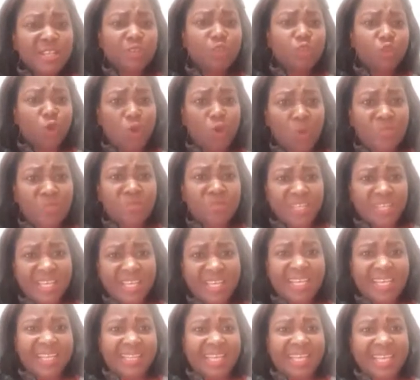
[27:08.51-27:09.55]
jobs
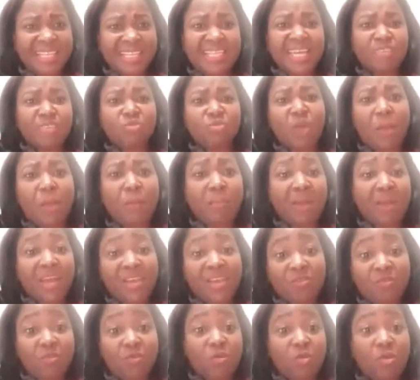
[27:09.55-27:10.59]
that he had to
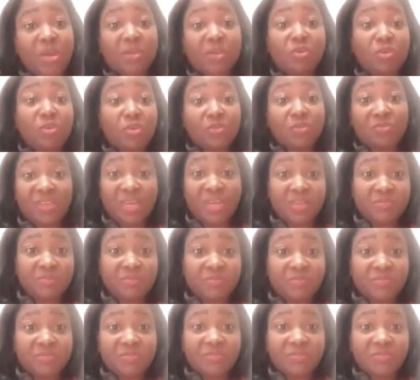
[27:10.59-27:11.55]
apply for and all of that.